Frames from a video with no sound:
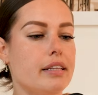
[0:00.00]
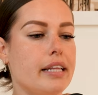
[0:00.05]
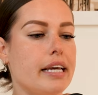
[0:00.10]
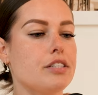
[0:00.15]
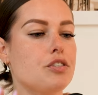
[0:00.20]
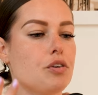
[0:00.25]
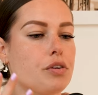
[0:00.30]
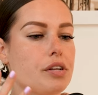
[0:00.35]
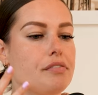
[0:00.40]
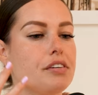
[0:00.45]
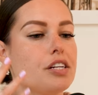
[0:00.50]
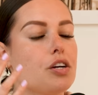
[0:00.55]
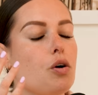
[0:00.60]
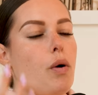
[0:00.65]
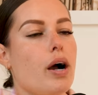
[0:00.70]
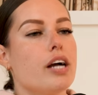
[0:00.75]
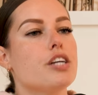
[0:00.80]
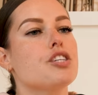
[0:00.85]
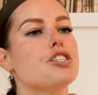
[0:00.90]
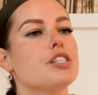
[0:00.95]
they don't even
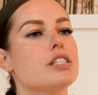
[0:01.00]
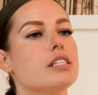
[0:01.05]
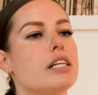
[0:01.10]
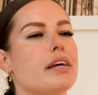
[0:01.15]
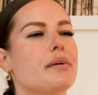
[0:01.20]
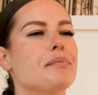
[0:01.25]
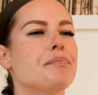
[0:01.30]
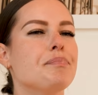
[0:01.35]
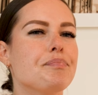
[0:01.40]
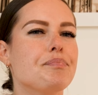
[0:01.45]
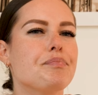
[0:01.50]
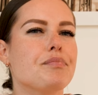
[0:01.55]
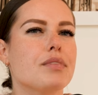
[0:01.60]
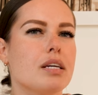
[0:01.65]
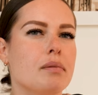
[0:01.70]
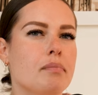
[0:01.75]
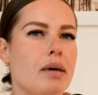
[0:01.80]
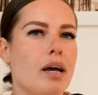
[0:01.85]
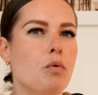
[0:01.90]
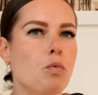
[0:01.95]
question like, hmm,
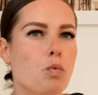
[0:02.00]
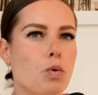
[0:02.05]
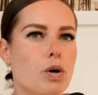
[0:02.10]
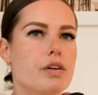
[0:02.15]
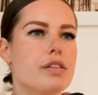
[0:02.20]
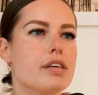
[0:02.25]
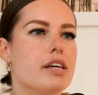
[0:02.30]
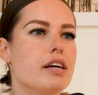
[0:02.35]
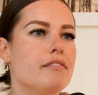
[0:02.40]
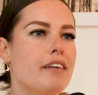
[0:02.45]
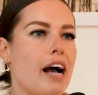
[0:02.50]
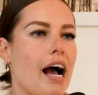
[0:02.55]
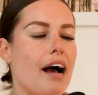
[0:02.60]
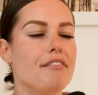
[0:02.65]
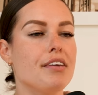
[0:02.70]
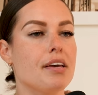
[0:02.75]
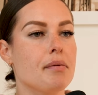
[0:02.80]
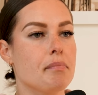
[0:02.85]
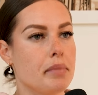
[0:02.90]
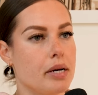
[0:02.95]
am I worthy of
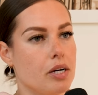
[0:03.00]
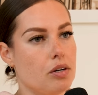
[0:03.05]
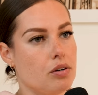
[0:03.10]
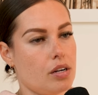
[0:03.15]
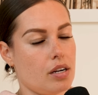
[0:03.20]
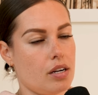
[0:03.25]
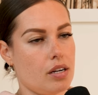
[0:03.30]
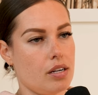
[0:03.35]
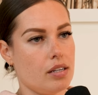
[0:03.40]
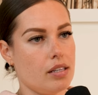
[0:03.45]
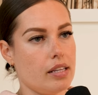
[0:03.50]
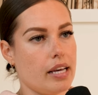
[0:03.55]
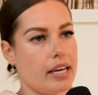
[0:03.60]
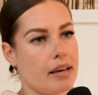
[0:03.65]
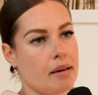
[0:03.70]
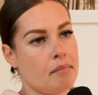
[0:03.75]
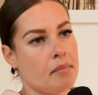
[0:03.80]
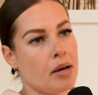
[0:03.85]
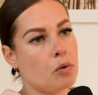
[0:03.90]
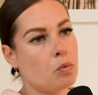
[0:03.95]
having milk?
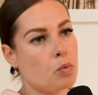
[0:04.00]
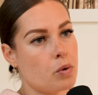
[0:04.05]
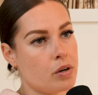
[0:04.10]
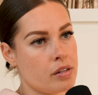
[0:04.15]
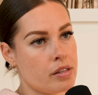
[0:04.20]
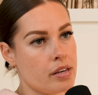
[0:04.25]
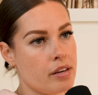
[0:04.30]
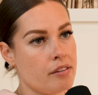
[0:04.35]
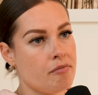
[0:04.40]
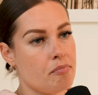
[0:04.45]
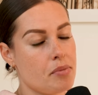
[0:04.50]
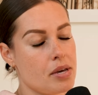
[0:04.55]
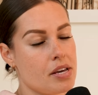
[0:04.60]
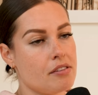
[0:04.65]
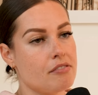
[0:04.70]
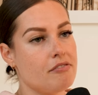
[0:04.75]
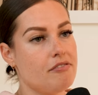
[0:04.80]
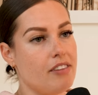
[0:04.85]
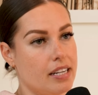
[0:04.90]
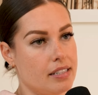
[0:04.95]
Like, am I worthy of
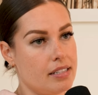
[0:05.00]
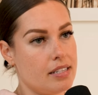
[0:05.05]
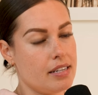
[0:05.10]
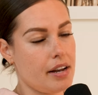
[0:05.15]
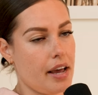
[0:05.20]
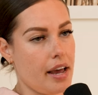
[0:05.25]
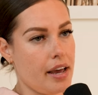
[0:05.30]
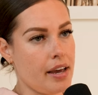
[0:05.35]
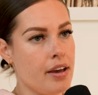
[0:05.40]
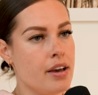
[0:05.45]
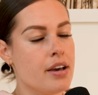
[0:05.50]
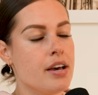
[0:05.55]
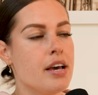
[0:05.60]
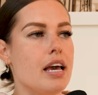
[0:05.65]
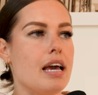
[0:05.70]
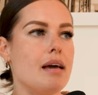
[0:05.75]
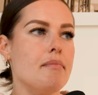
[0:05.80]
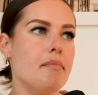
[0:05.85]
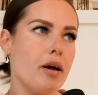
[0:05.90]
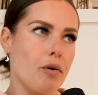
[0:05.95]
being fed today?
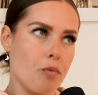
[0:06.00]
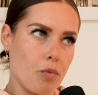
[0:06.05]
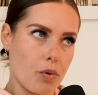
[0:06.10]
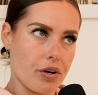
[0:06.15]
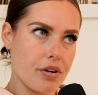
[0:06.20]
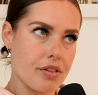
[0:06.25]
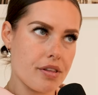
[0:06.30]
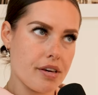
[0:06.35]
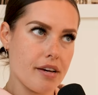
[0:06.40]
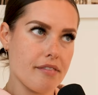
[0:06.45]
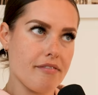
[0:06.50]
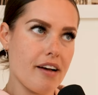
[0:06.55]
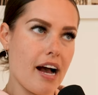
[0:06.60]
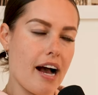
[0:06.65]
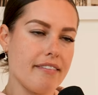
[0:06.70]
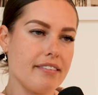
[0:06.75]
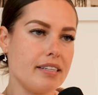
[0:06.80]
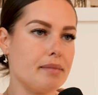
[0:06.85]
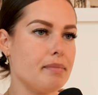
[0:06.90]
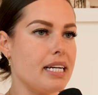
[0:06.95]
Am I worthy of
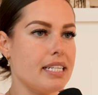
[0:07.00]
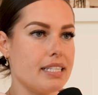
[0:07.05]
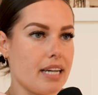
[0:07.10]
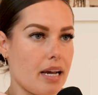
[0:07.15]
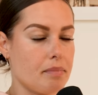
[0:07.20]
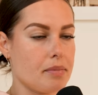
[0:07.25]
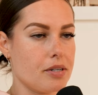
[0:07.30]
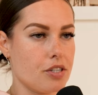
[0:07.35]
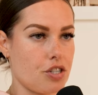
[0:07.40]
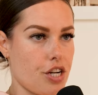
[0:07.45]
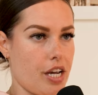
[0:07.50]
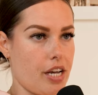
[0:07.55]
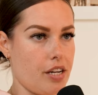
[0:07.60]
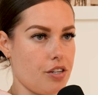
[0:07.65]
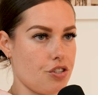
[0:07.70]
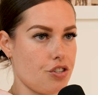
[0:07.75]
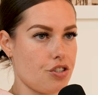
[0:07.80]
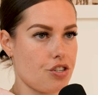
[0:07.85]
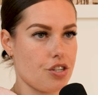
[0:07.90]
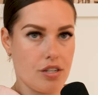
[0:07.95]
having my diaper
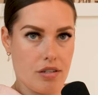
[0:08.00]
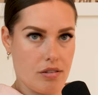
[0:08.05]
changed?